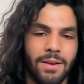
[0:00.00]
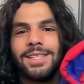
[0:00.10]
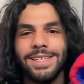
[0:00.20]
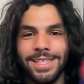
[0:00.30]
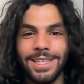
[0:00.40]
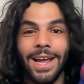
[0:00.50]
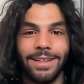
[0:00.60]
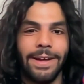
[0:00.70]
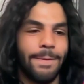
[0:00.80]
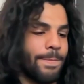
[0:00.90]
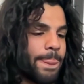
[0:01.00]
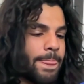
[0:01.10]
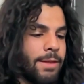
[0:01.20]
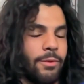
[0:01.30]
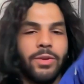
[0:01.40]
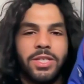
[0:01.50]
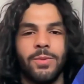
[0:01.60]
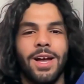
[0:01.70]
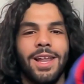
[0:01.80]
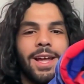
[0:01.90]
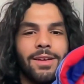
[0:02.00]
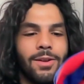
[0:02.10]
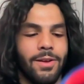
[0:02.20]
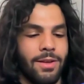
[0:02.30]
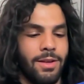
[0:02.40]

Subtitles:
This isn't like that, which is why I like it a lot.